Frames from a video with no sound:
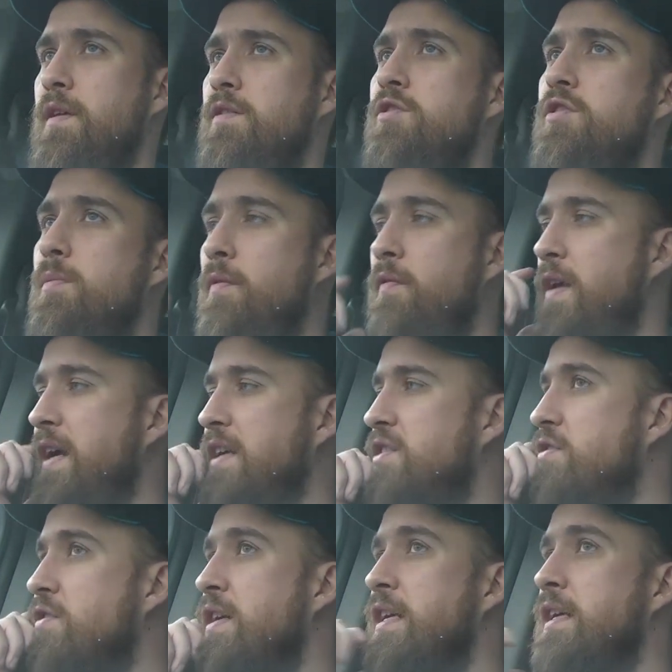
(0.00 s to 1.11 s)
Superflex
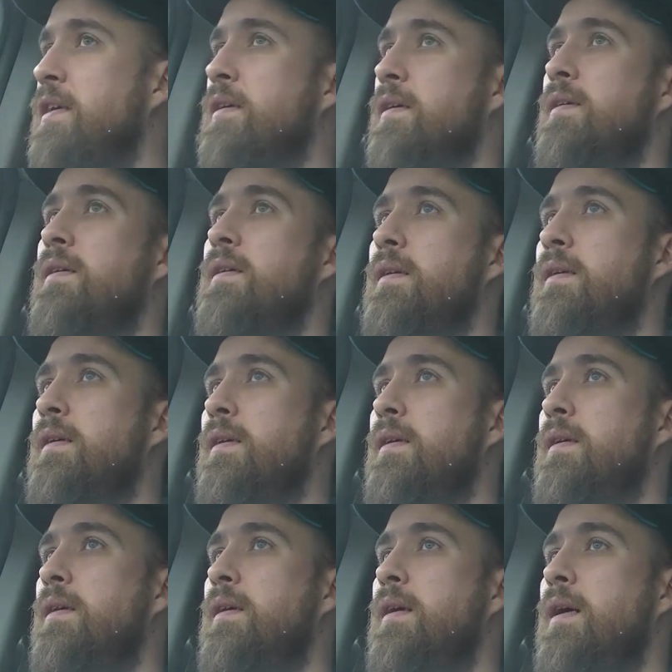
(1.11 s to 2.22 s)
3,
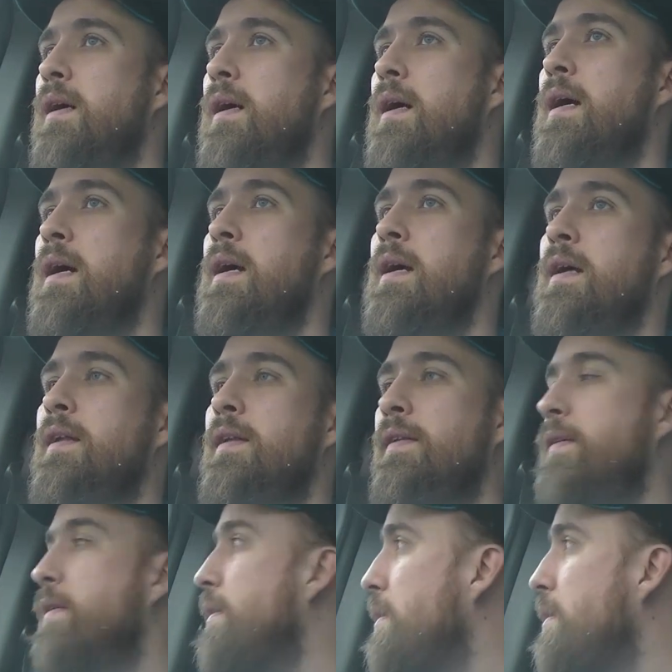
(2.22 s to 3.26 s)
and